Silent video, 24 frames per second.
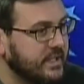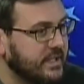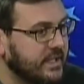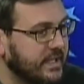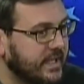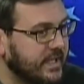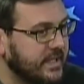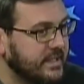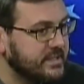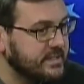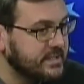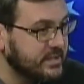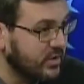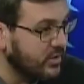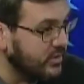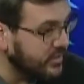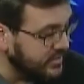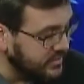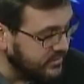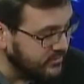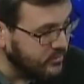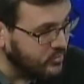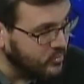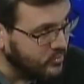starting in
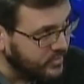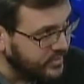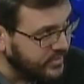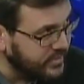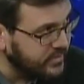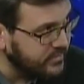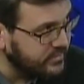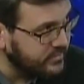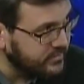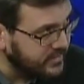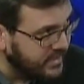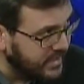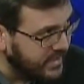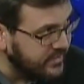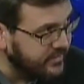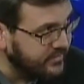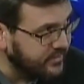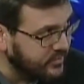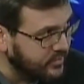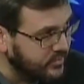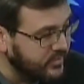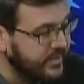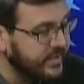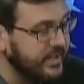the morning,
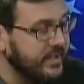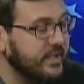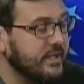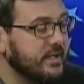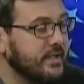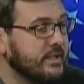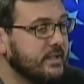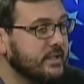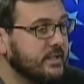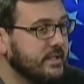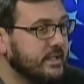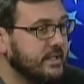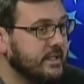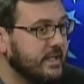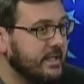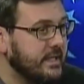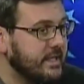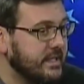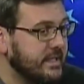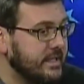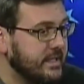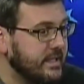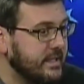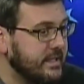8:30,
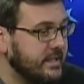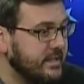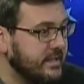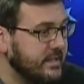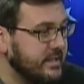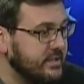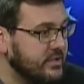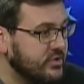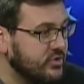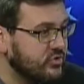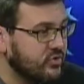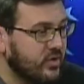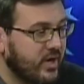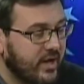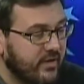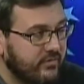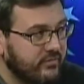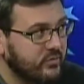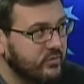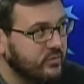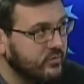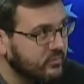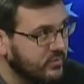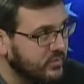in the
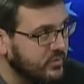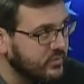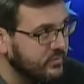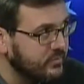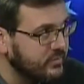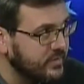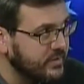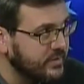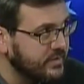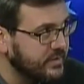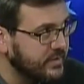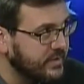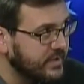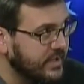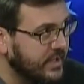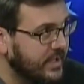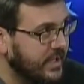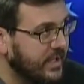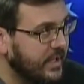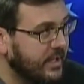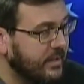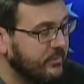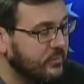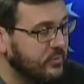Stratford Room,
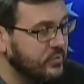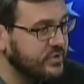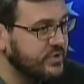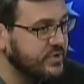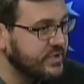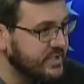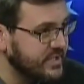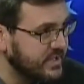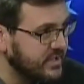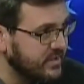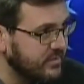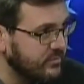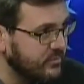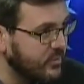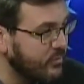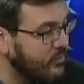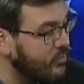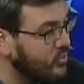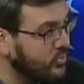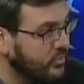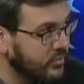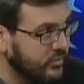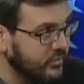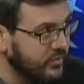which is in the
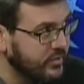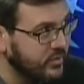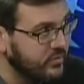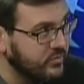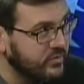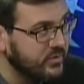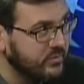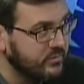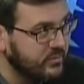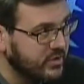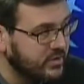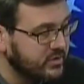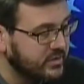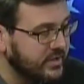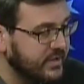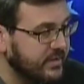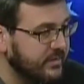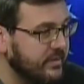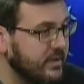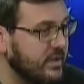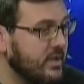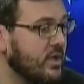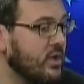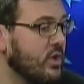Memorial Union Building,
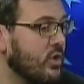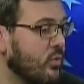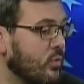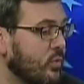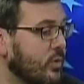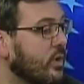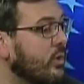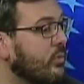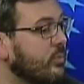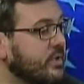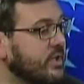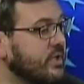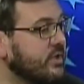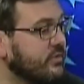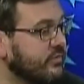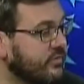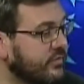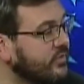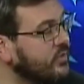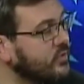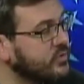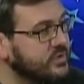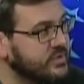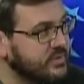will be the
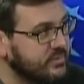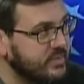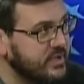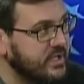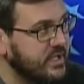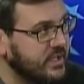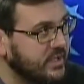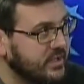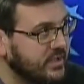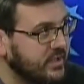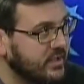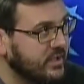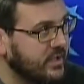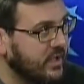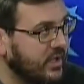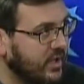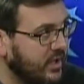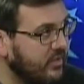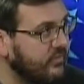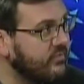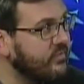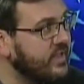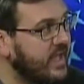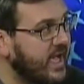first meeting
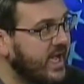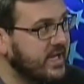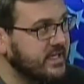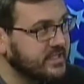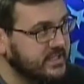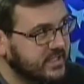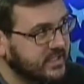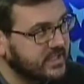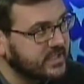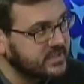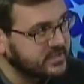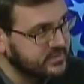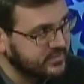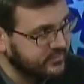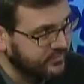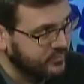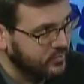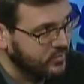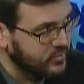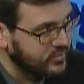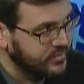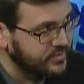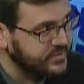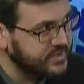of that task
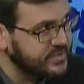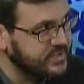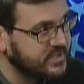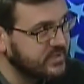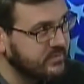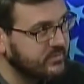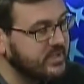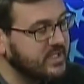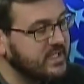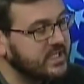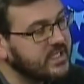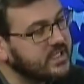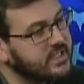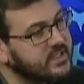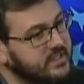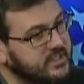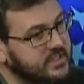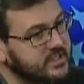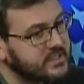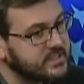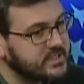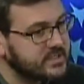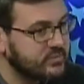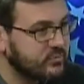force to begin
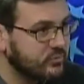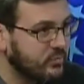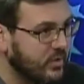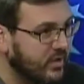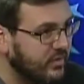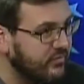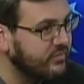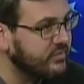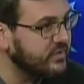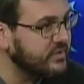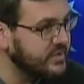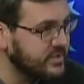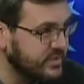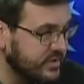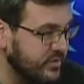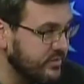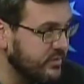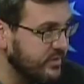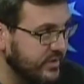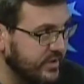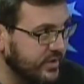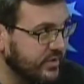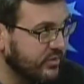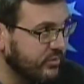this roughly
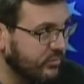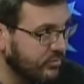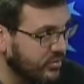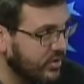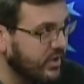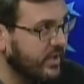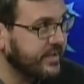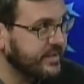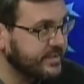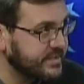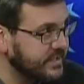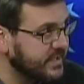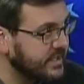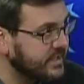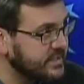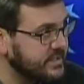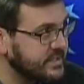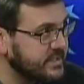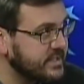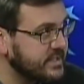2-year process.